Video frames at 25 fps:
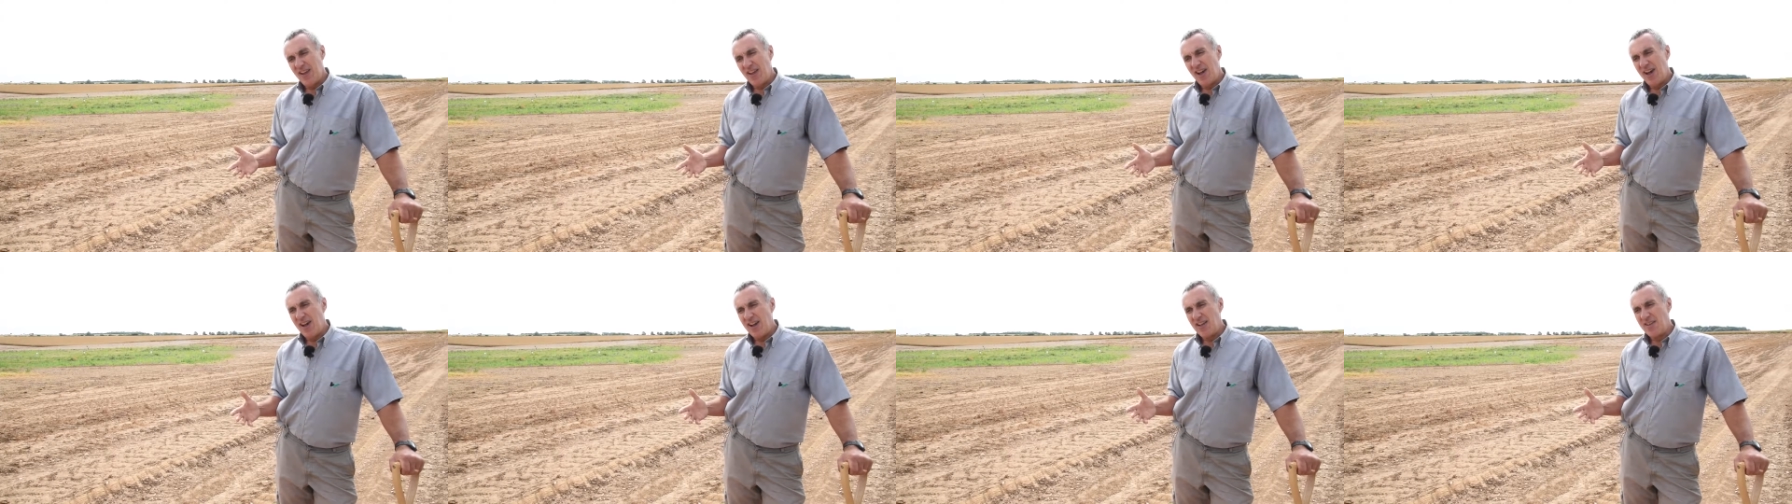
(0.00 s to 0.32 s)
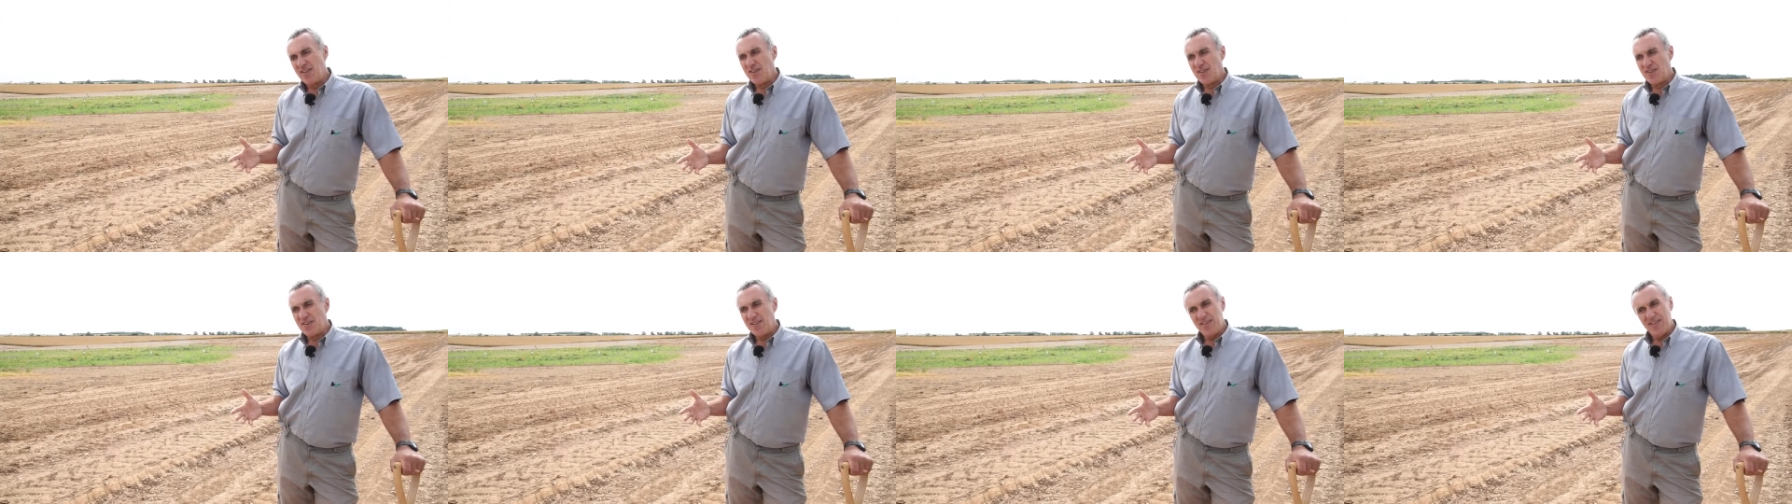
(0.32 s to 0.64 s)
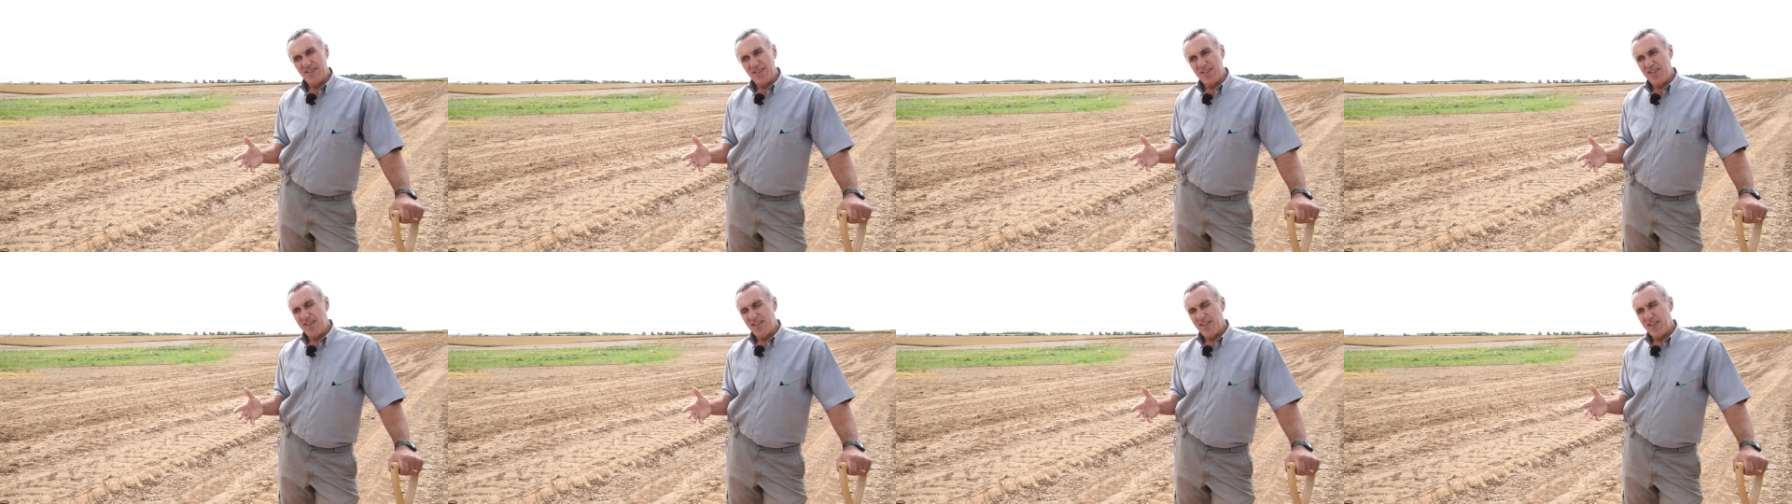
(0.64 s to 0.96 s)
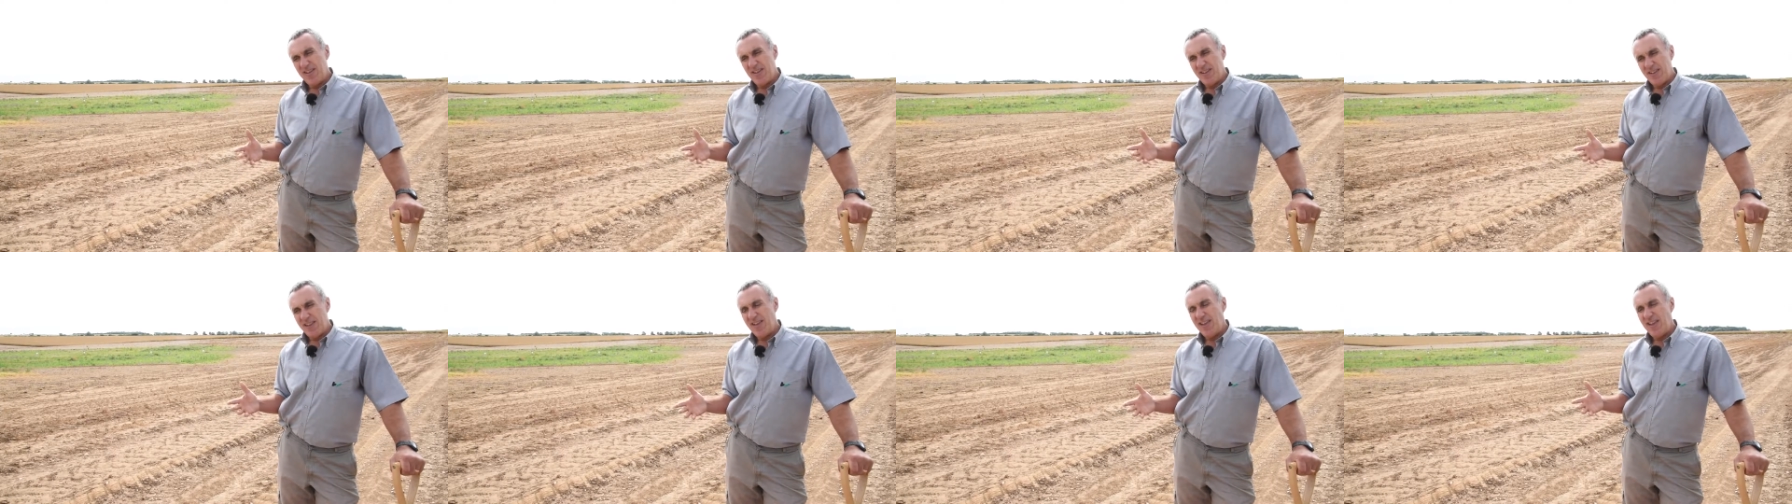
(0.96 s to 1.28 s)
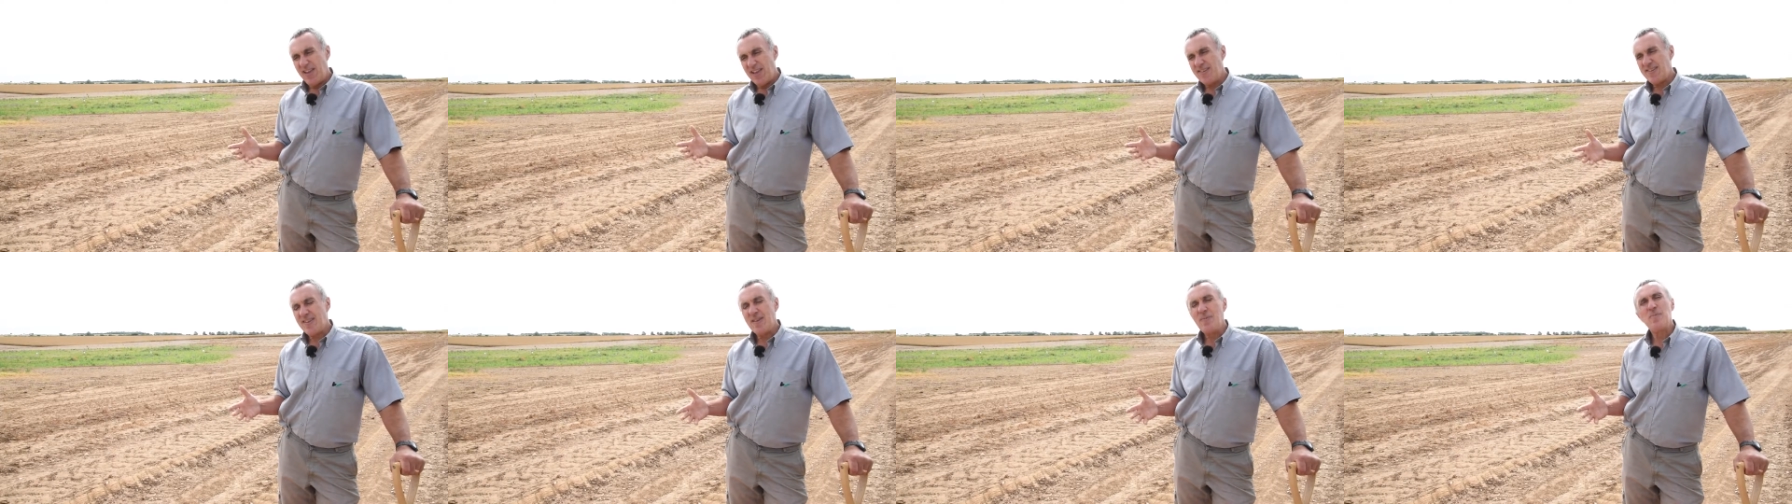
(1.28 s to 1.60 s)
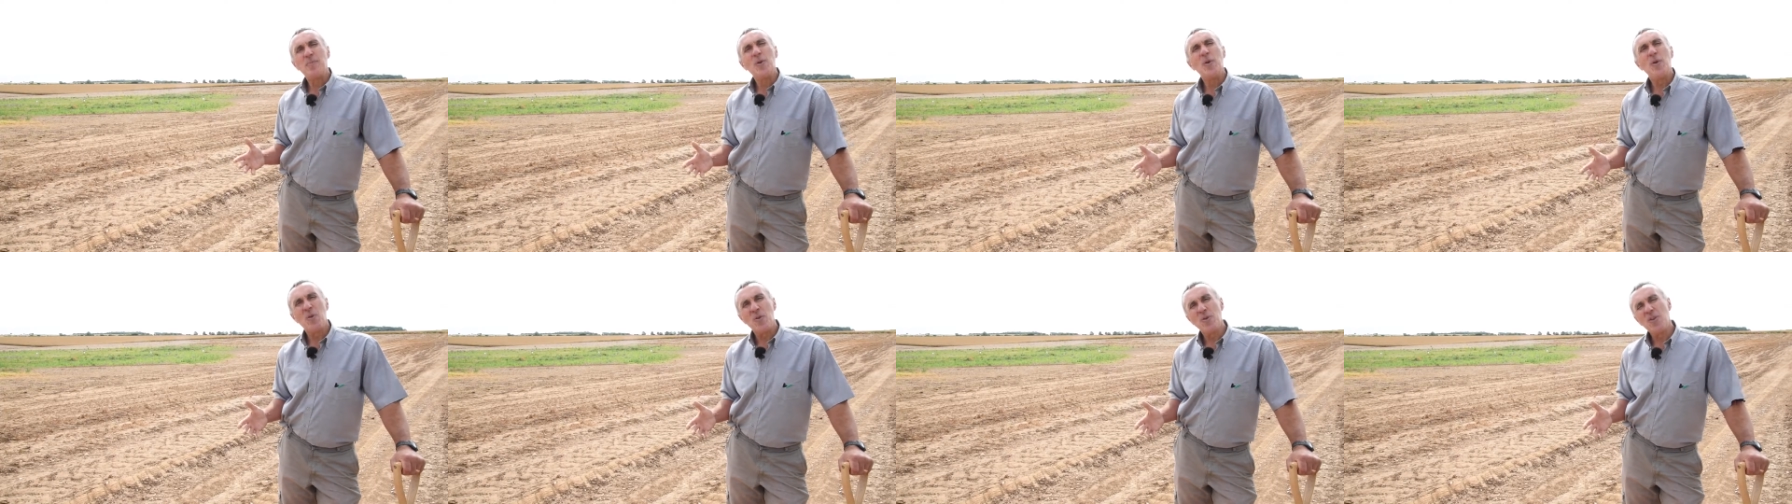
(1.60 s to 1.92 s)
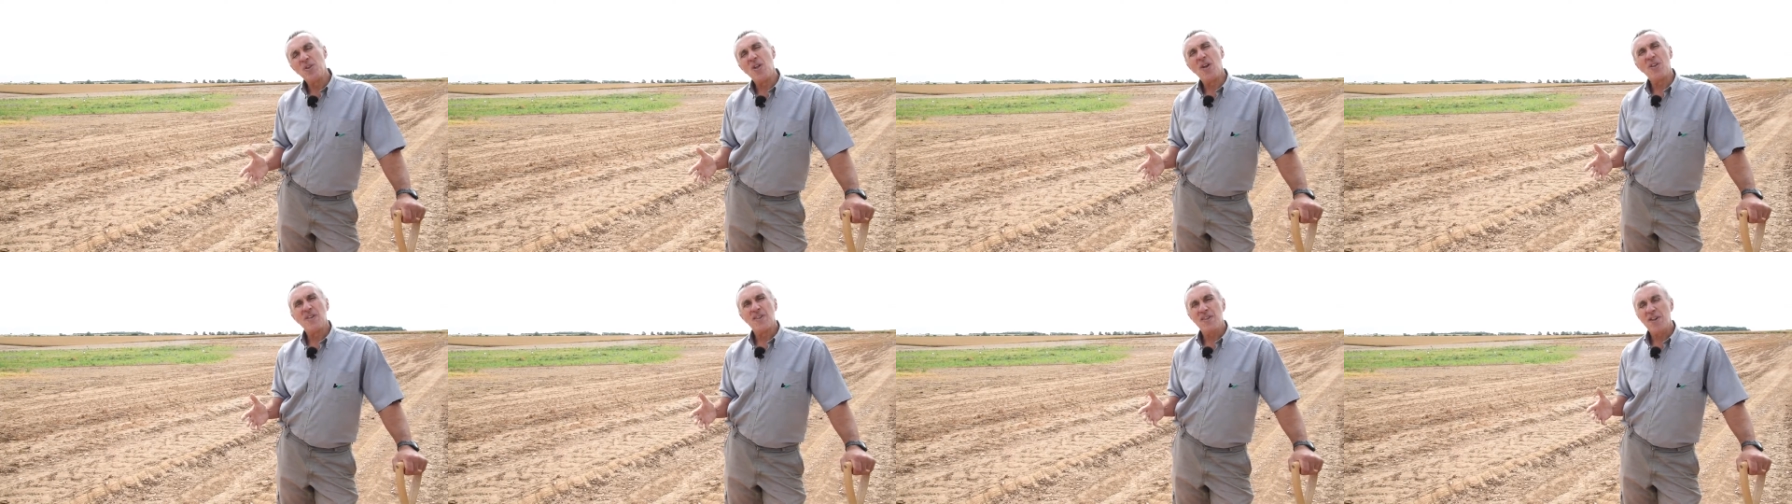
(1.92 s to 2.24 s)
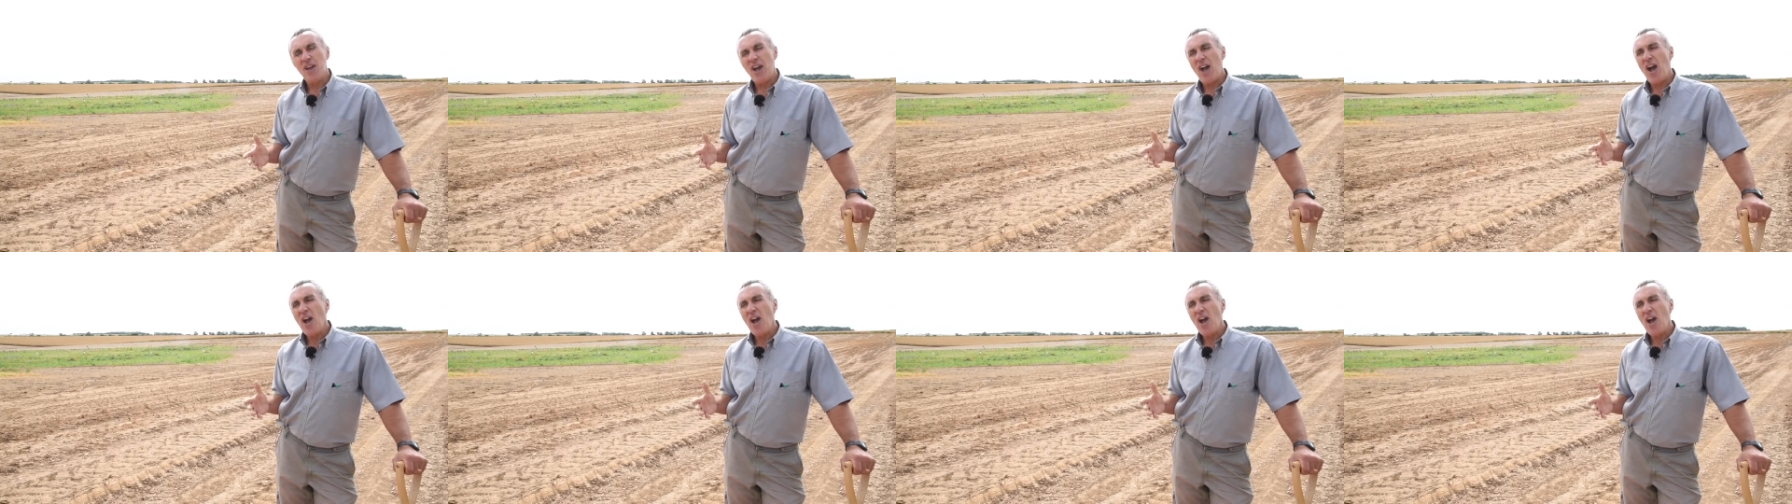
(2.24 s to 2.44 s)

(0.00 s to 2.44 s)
And it's important not to